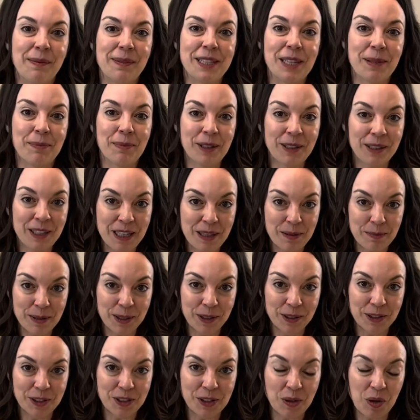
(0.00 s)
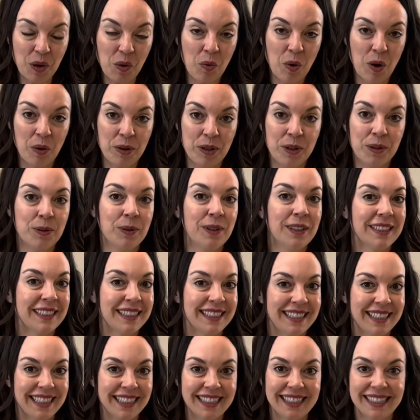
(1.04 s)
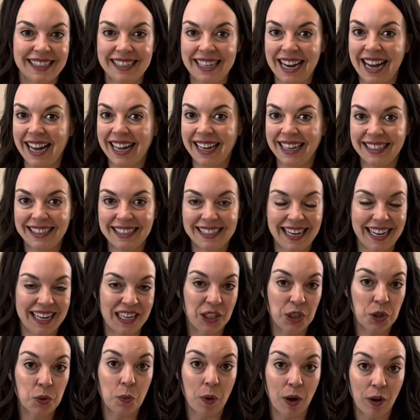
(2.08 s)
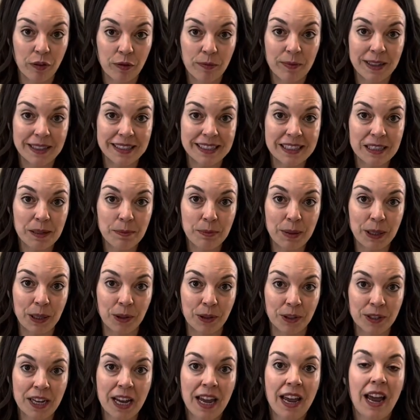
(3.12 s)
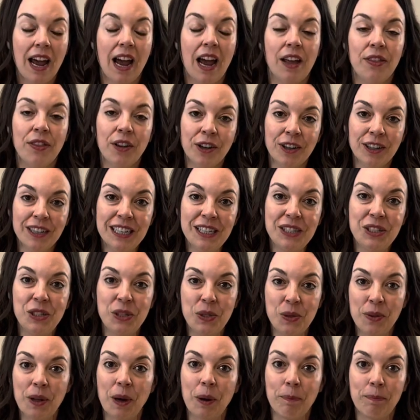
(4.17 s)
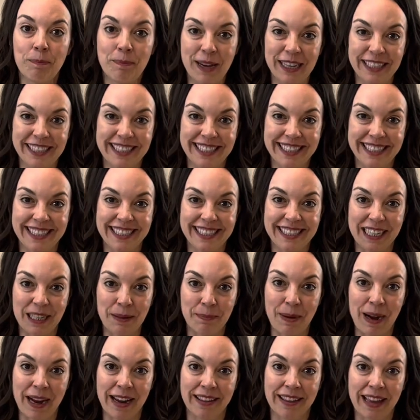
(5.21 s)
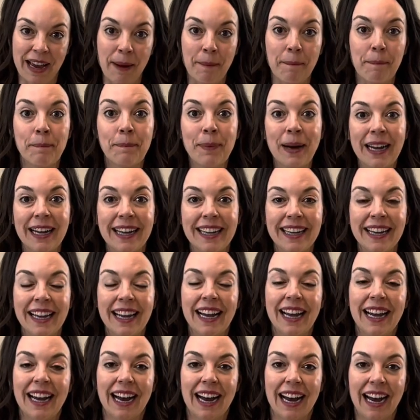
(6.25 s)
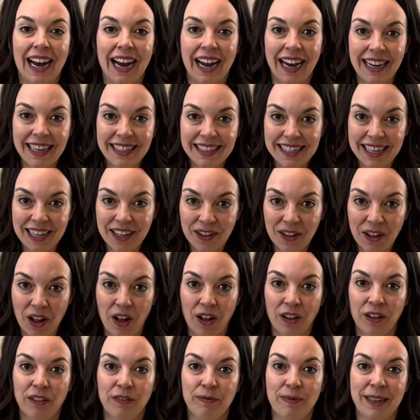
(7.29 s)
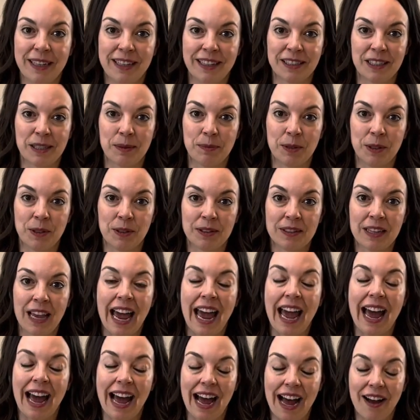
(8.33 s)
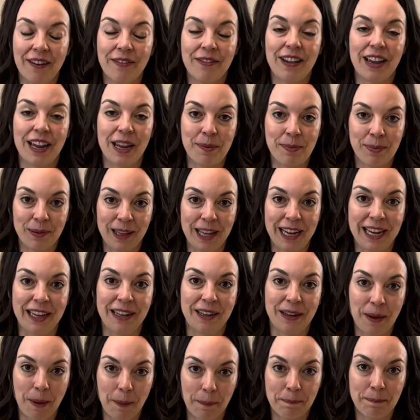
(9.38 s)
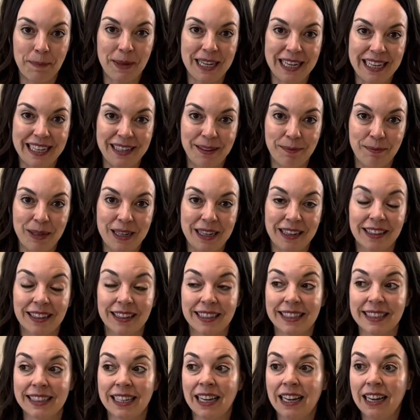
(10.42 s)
Typically, the builder is going to quote you 6, 9, 10, 12 months to build, and they're going to do their best to stick by that. But I tell all of my customers, have a plan B, because